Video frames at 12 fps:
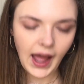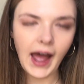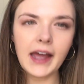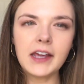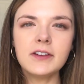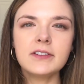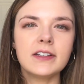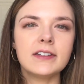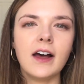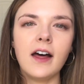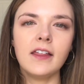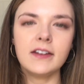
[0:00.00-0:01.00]
I use this
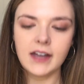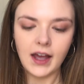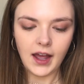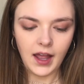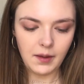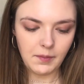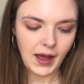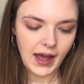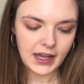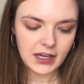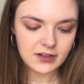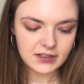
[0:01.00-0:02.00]
all the time.
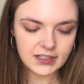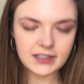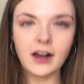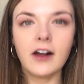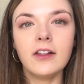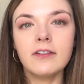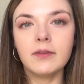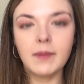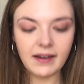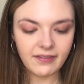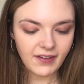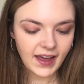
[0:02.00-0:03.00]
I use this all over
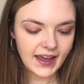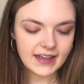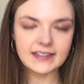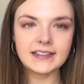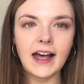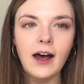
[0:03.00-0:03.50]
my face.